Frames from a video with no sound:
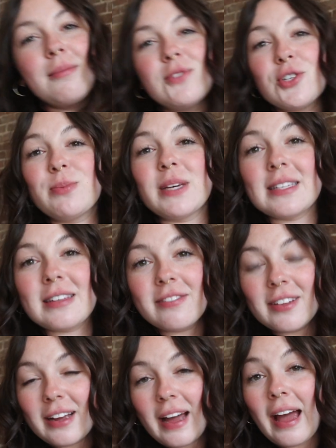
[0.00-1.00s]
just because I
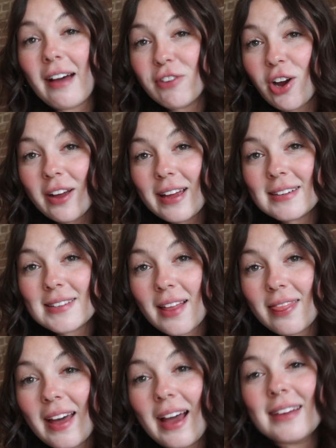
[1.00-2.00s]
feel like I have not yet
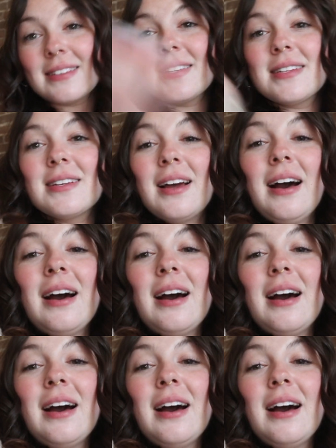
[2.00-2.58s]
done that.